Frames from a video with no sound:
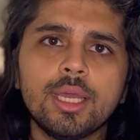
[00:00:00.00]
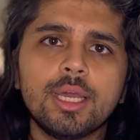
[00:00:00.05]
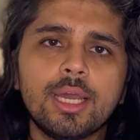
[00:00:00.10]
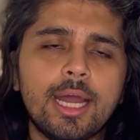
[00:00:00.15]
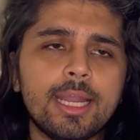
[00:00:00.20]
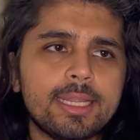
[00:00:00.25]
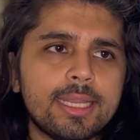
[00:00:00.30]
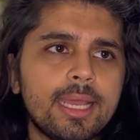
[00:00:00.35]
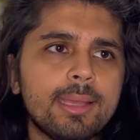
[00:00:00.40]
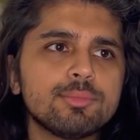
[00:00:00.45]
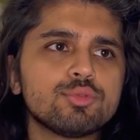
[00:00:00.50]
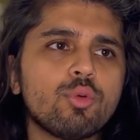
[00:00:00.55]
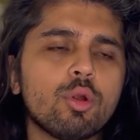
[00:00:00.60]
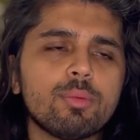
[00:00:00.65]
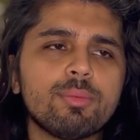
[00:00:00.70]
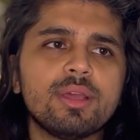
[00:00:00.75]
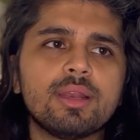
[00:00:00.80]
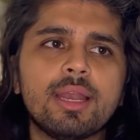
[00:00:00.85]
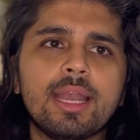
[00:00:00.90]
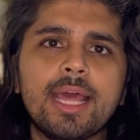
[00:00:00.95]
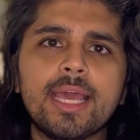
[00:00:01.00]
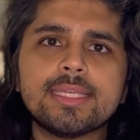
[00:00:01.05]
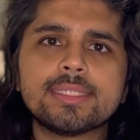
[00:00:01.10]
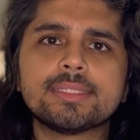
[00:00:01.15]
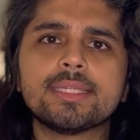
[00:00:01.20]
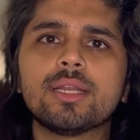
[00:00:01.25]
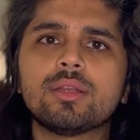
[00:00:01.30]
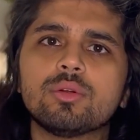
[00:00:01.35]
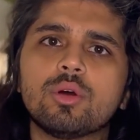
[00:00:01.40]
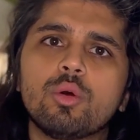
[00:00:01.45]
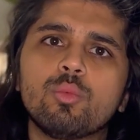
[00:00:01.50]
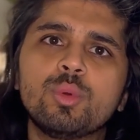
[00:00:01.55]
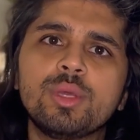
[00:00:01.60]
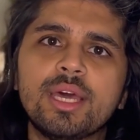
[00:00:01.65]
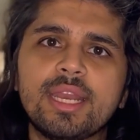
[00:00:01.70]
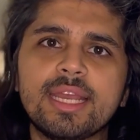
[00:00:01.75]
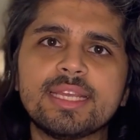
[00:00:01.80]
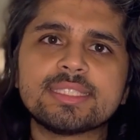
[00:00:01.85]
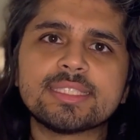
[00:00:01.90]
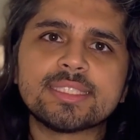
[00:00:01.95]
At times what we realize is that we
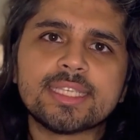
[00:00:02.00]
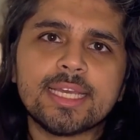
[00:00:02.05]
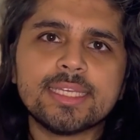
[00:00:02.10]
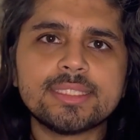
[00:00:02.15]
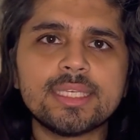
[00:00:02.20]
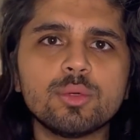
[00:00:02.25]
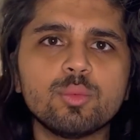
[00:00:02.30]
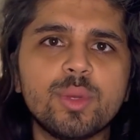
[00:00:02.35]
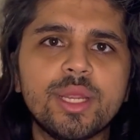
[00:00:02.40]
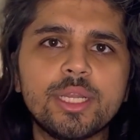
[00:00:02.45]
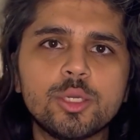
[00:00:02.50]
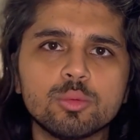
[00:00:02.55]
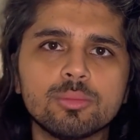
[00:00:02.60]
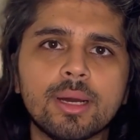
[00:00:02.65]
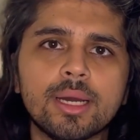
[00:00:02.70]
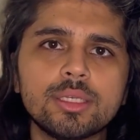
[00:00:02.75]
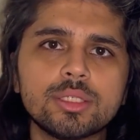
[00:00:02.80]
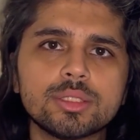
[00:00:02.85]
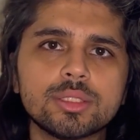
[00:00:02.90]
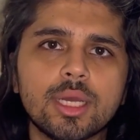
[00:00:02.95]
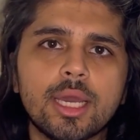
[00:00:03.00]
are exercising way too much